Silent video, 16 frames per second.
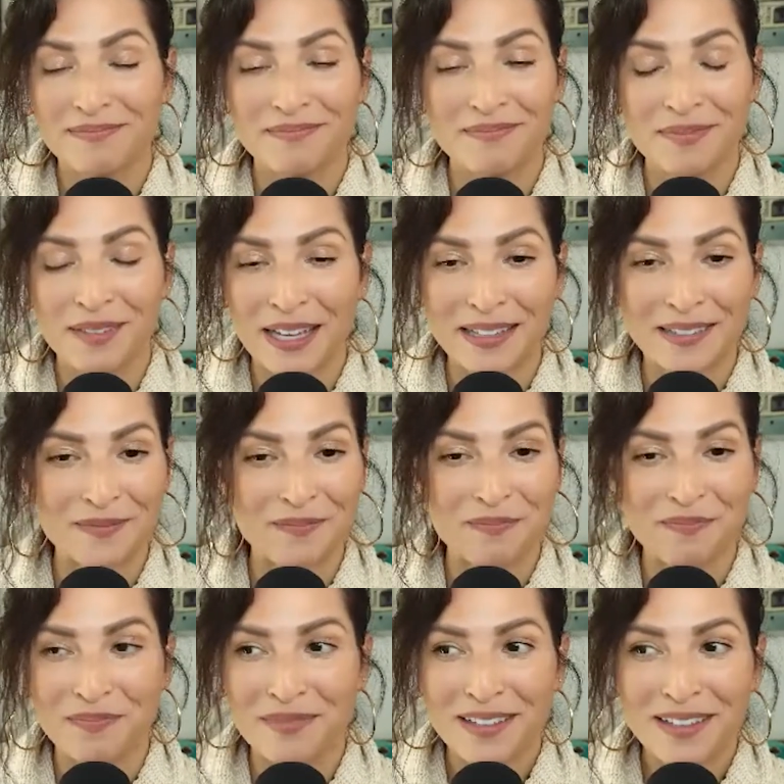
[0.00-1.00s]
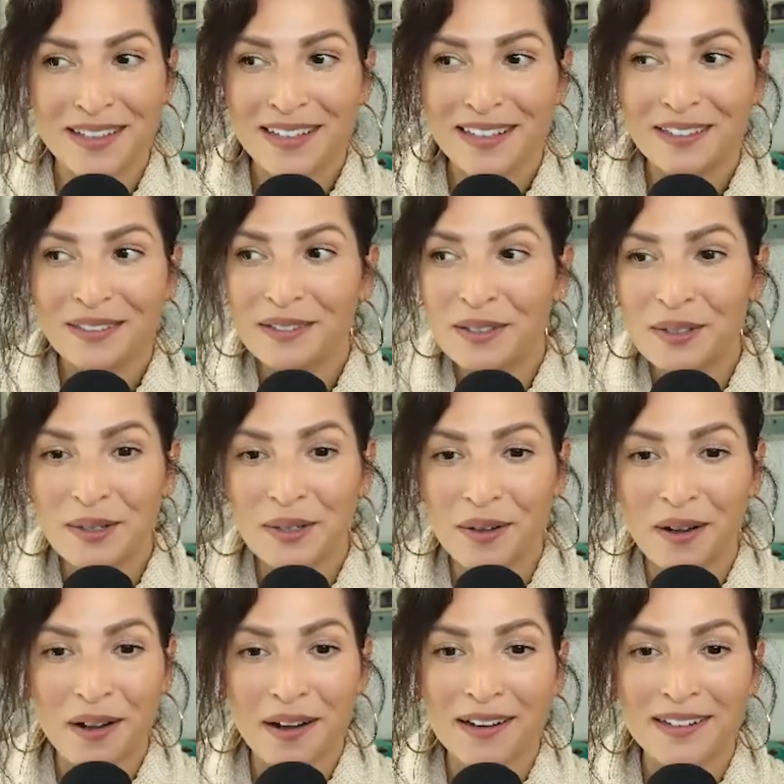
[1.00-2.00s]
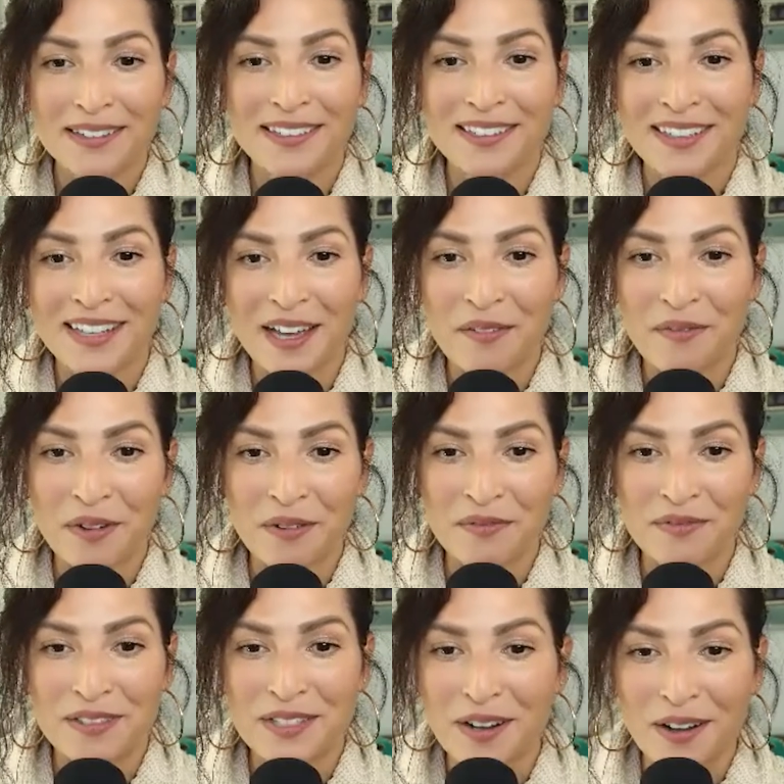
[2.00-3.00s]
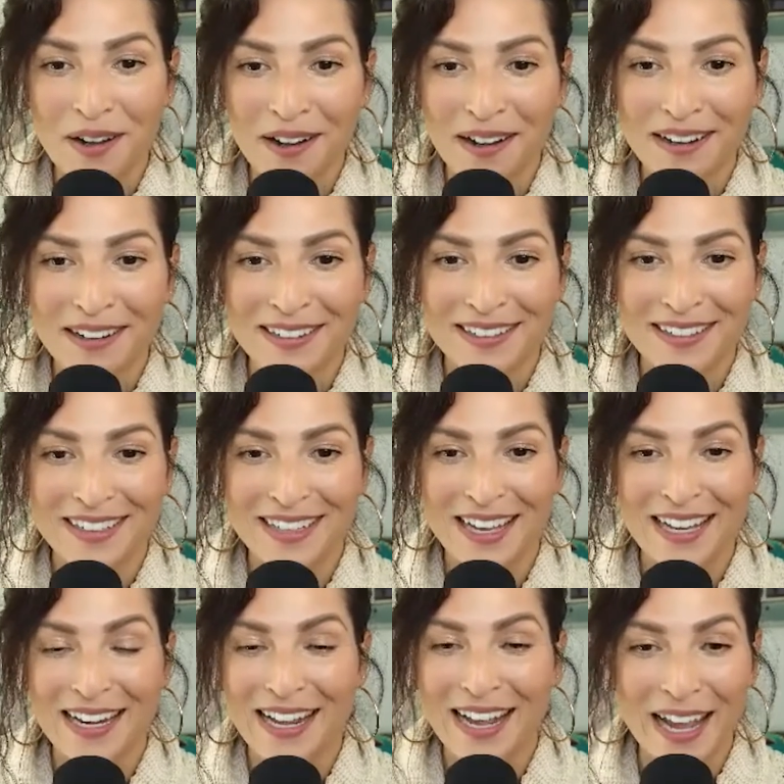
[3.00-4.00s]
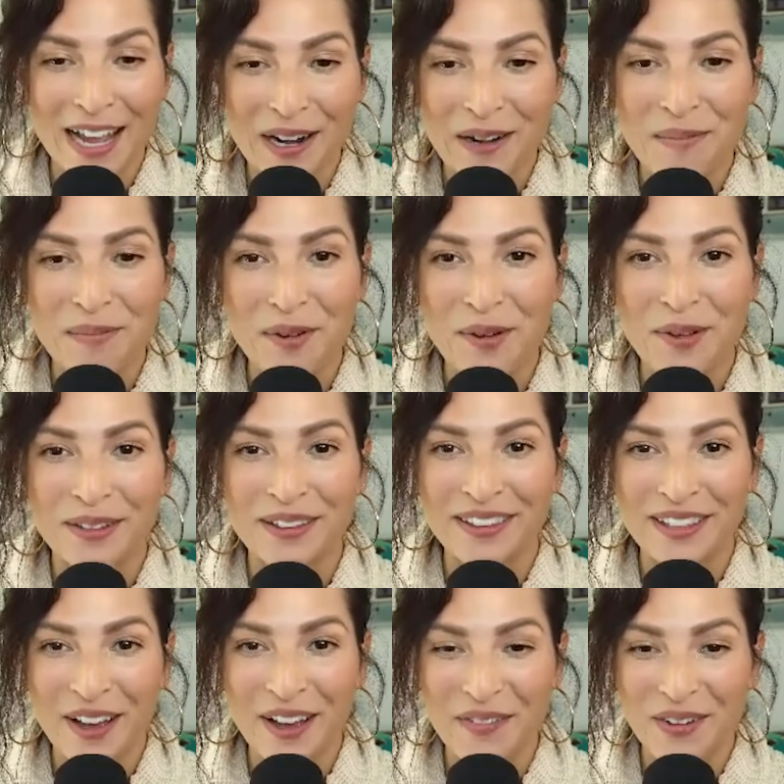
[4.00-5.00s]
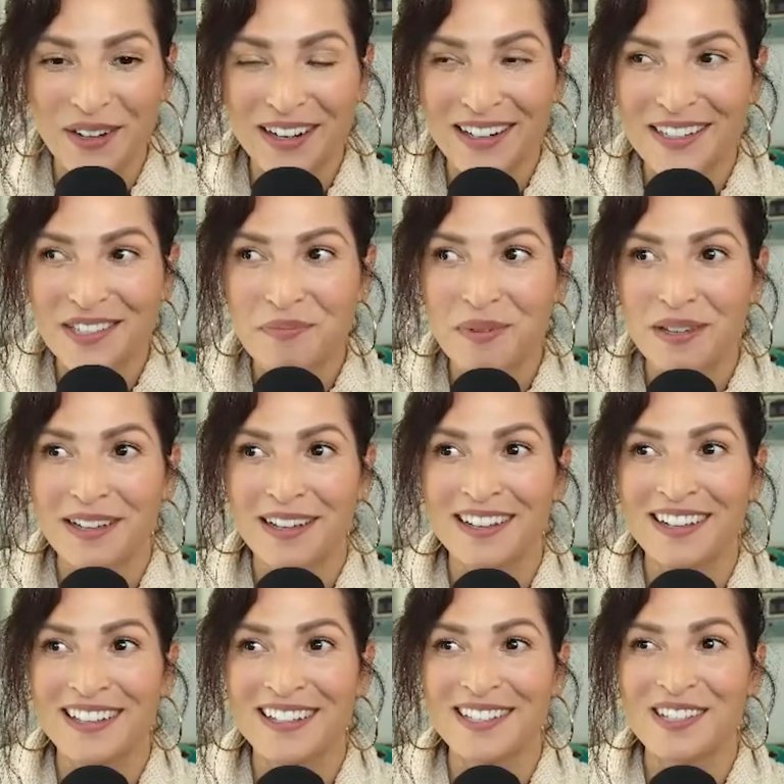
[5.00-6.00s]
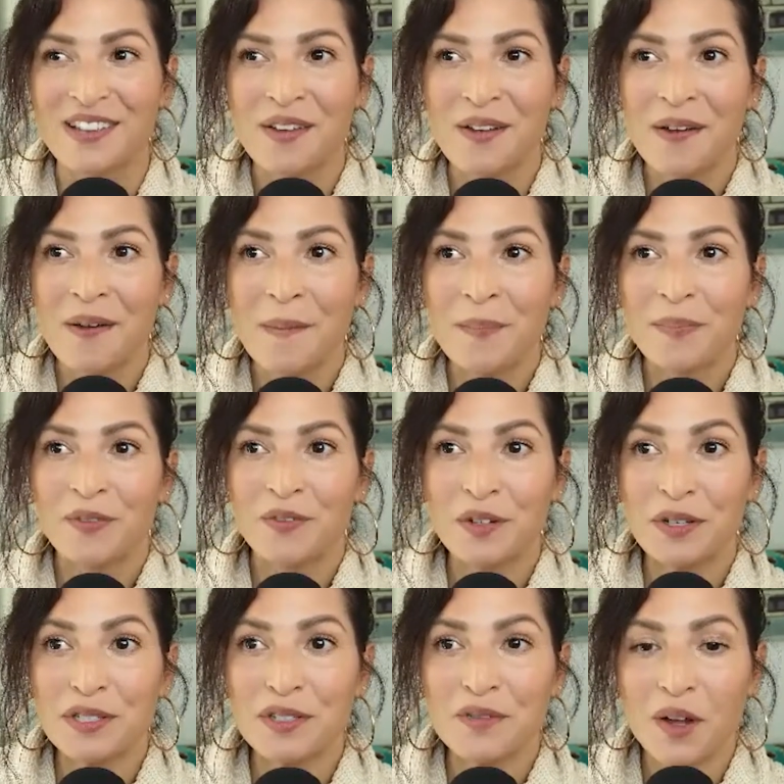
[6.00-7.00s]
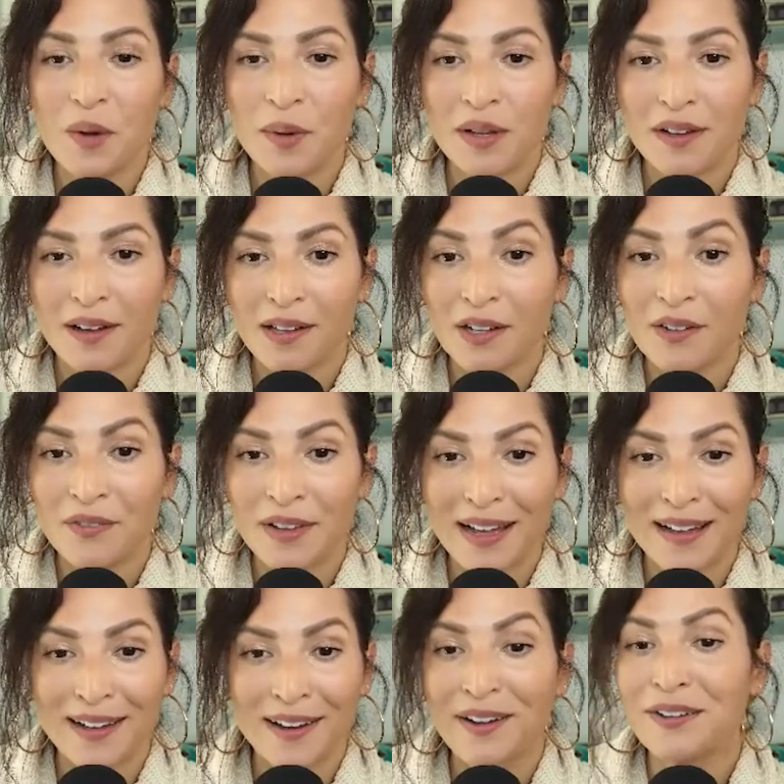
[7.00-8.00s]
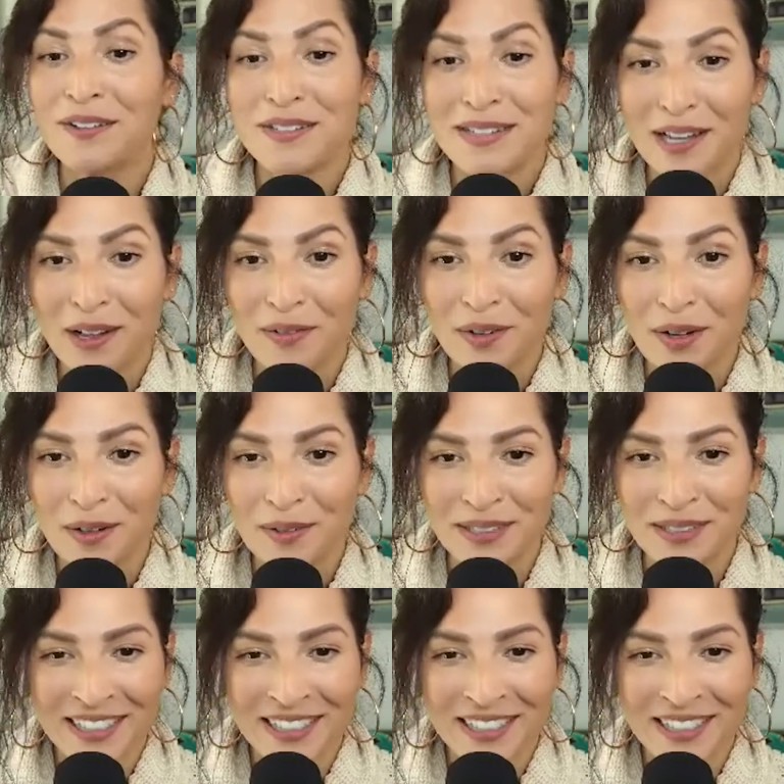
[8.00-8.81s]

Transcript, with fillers: like little enclave of dog and animal lovers because first of all we call our vet on our cell phone